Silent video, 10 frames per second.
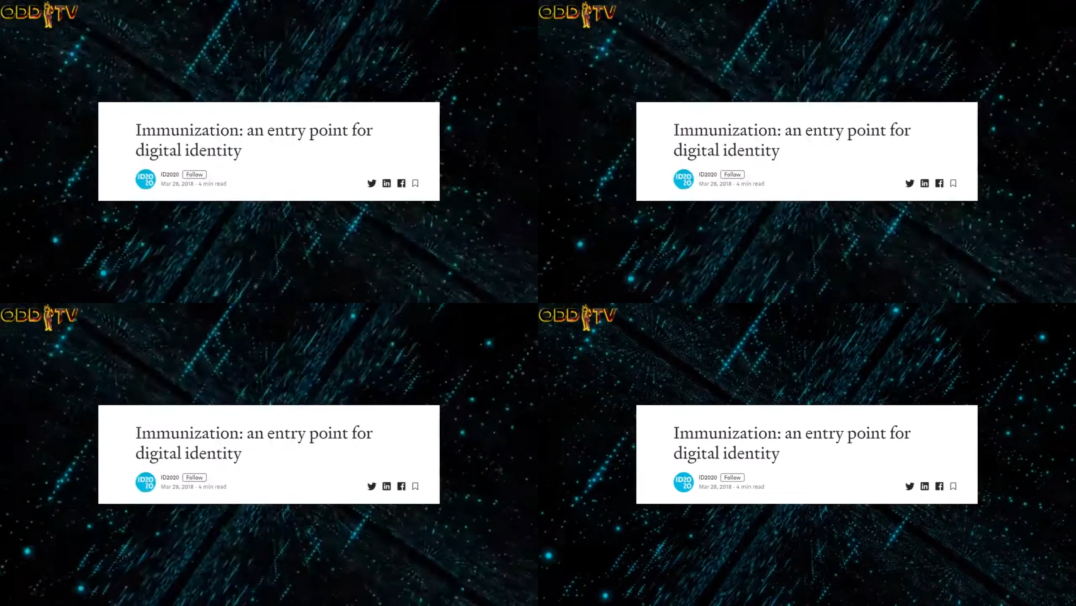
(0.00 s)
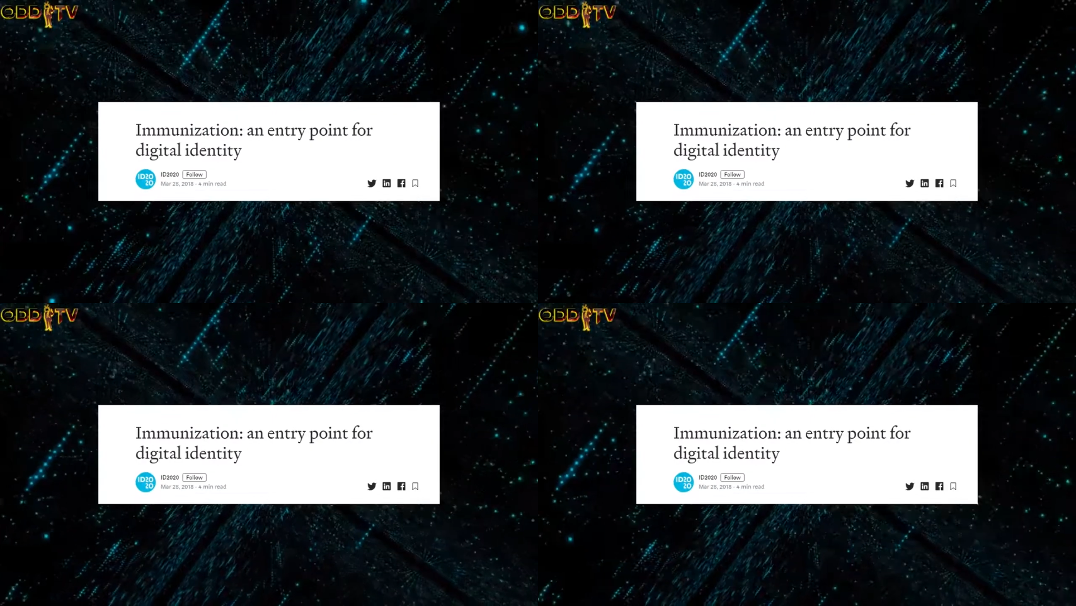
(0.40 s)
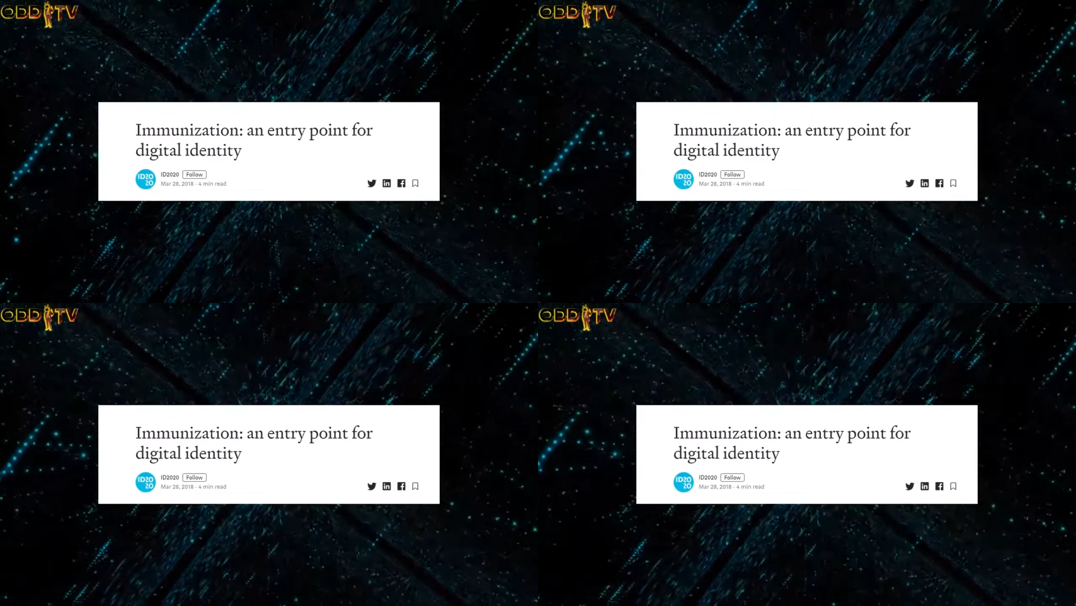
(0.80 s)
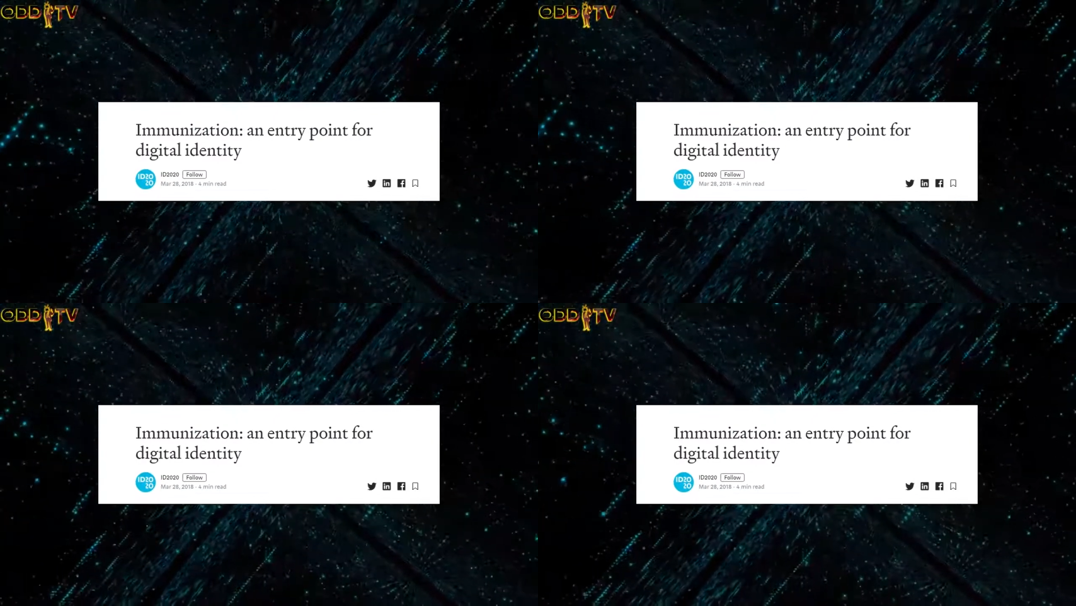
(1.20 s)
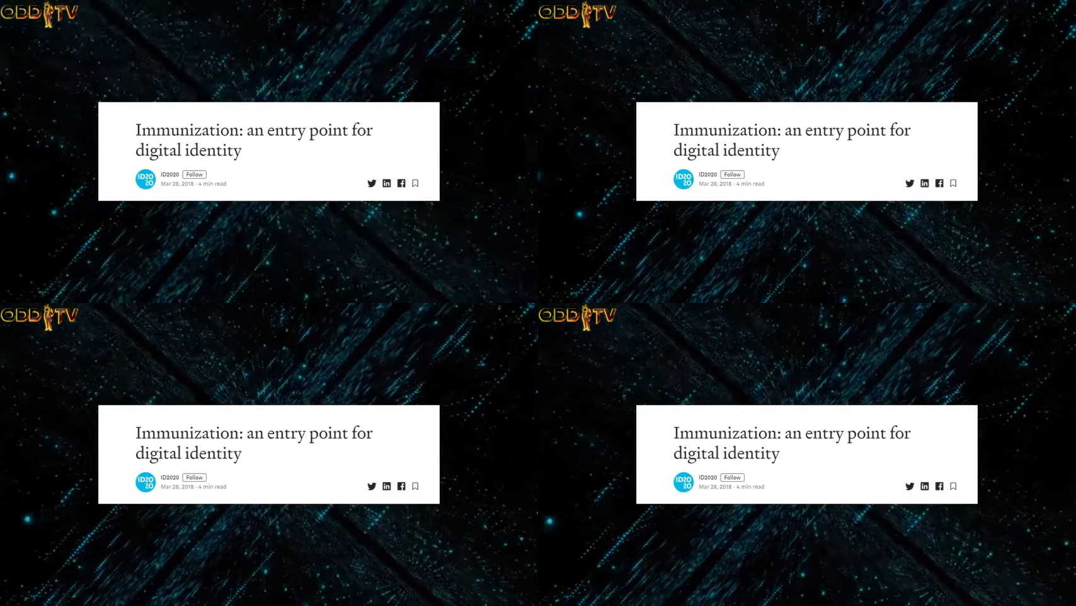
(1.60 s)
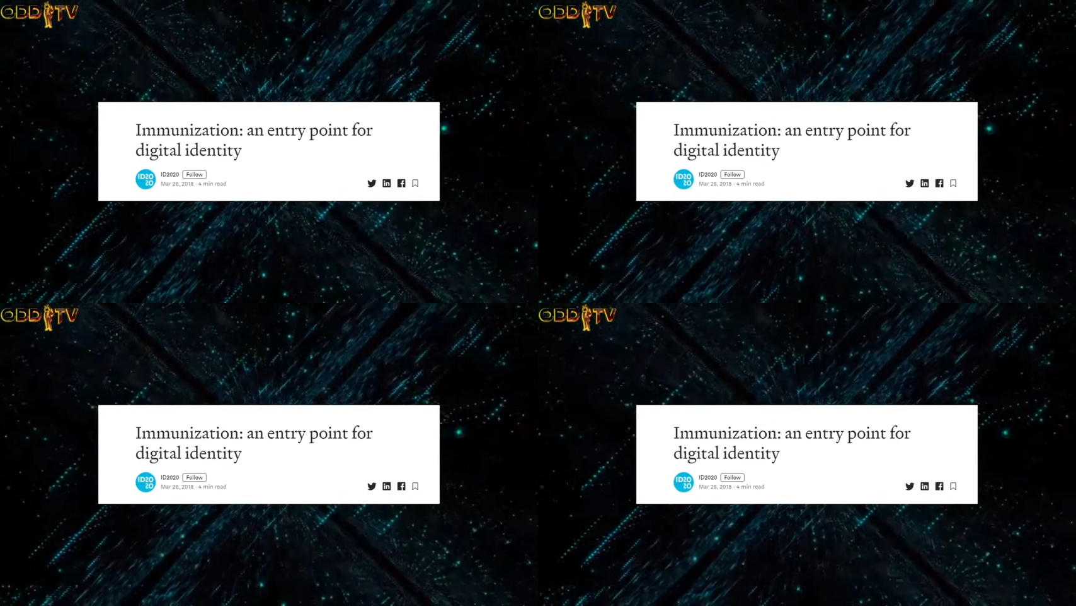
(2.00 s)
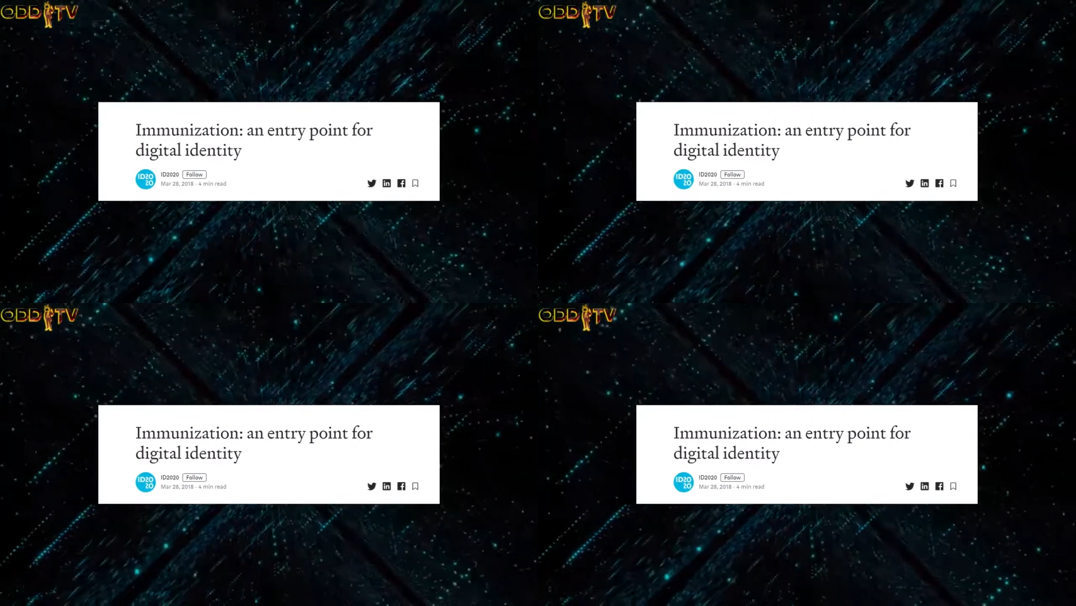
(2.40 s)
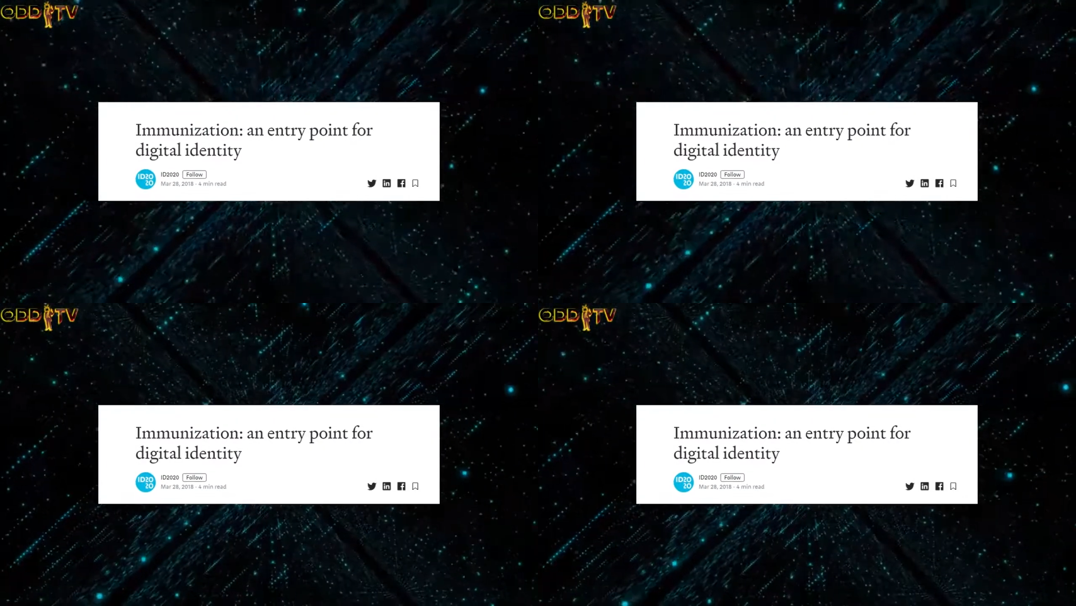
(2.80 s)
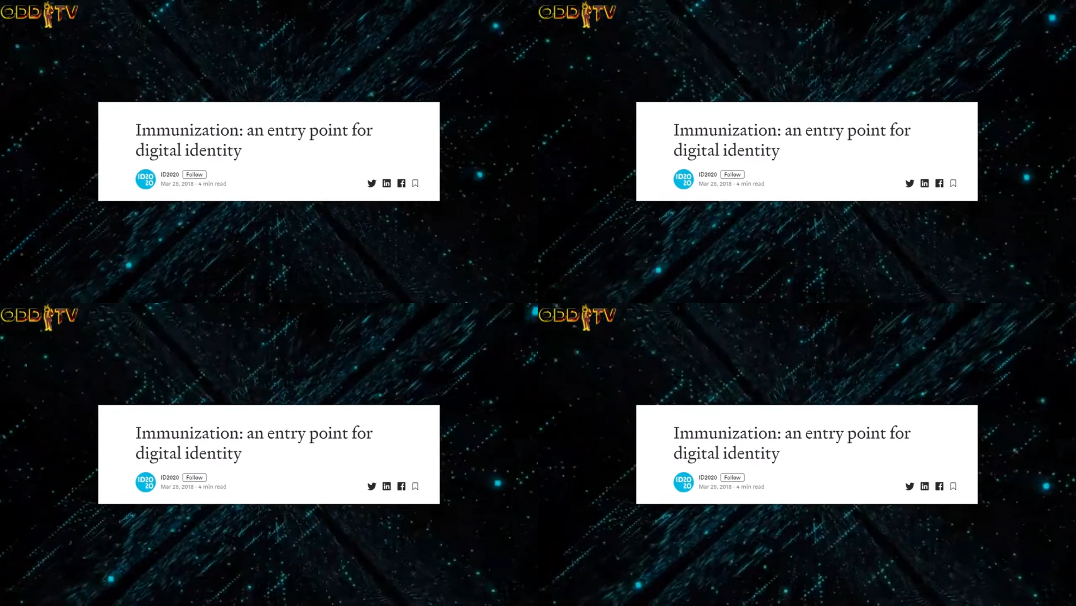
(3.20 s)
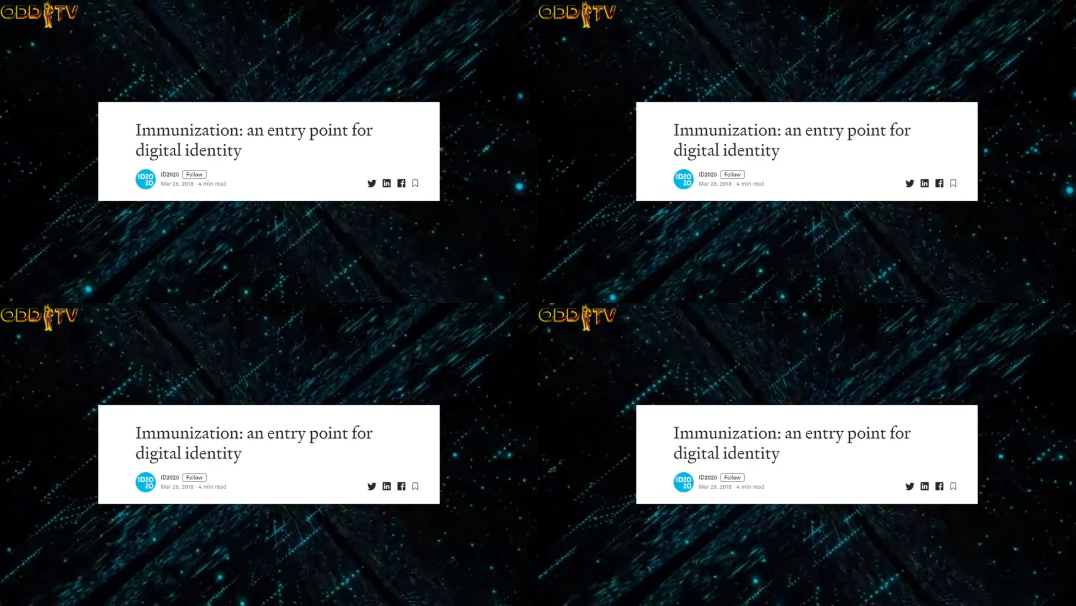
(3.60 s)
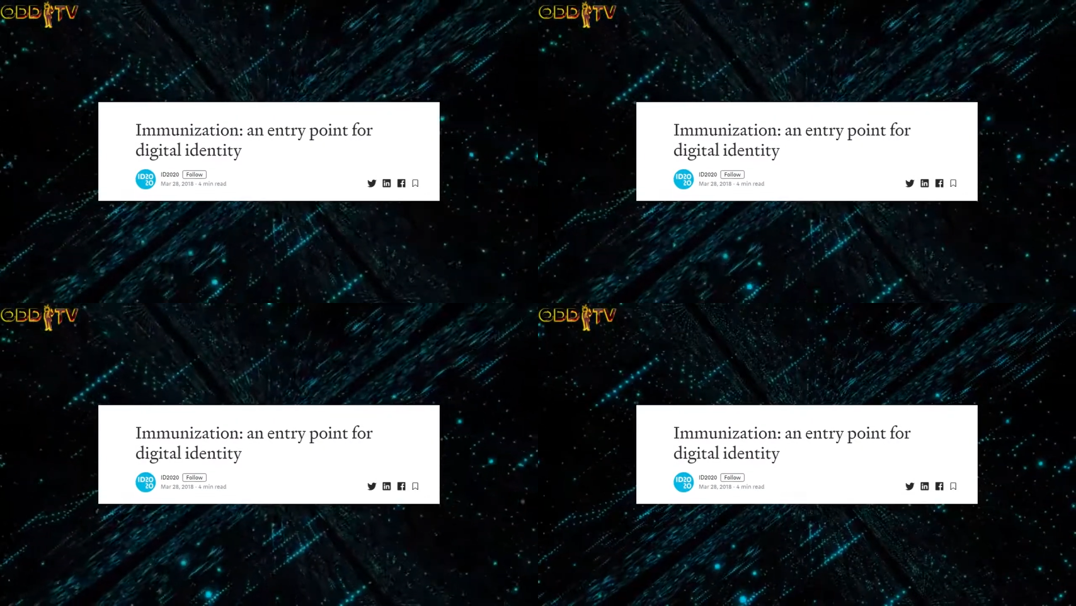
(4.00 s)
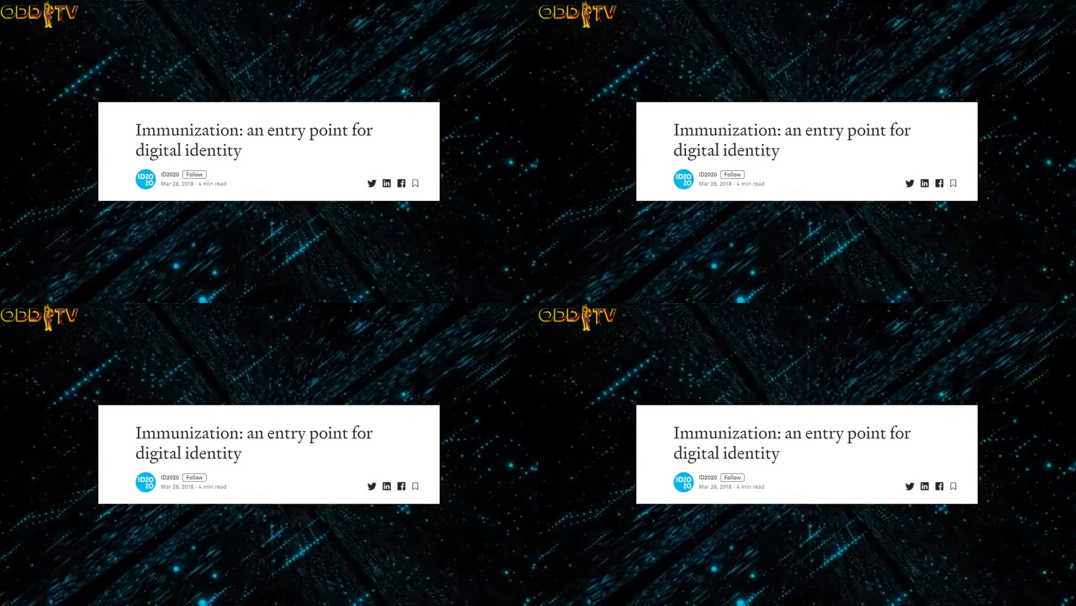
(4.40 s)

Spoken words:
[unreadable: no face in view]